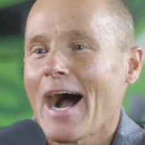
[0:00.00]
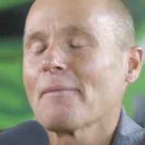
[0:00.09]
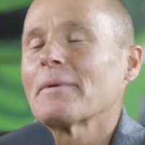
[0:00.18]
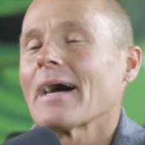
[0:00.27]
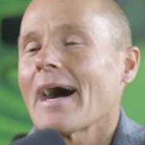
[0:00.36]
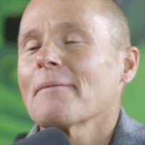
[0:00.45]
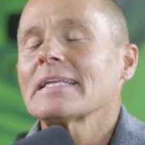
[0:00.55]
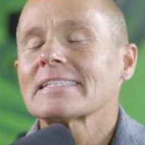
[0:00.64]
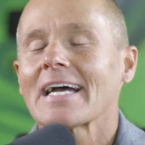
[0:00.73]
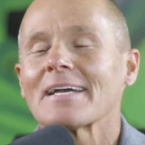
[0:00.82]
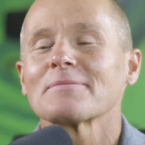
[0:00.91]
How many
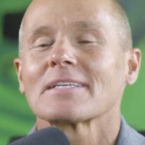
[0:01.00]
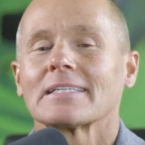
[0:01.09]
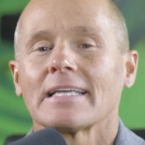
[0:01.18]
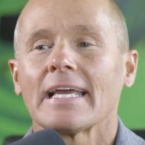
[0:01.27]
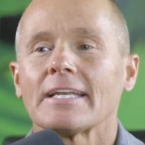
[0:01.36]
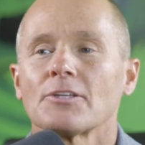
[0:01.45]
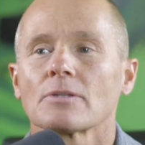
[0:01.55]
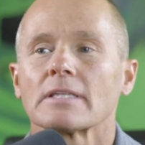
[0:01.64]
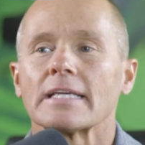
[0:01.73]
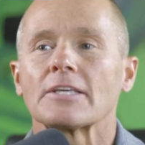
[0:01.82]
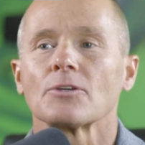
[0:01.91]
times a day do you
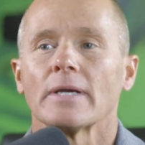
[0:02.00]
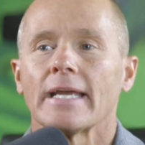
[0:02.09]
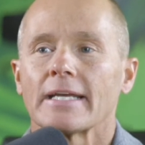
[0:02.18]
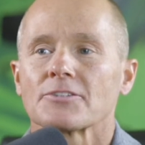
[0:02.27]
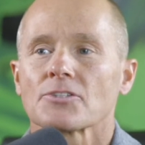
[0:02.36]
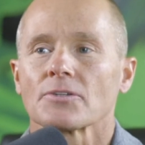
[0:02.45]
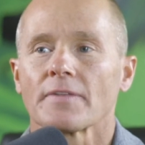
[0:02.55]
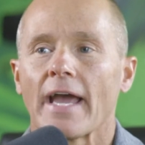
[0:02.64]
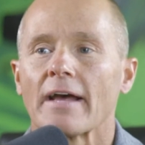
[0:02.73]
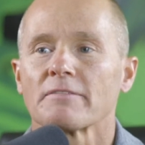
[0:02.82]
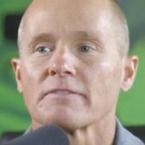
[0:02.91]
think you answer
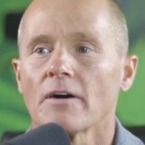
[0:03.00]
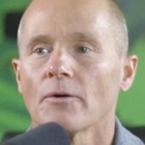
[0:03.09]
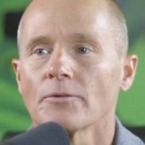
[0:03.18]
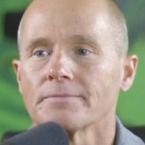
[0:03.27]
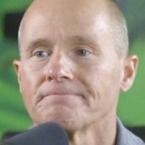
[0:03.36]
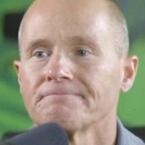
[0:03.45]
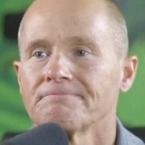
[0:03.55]
that phone?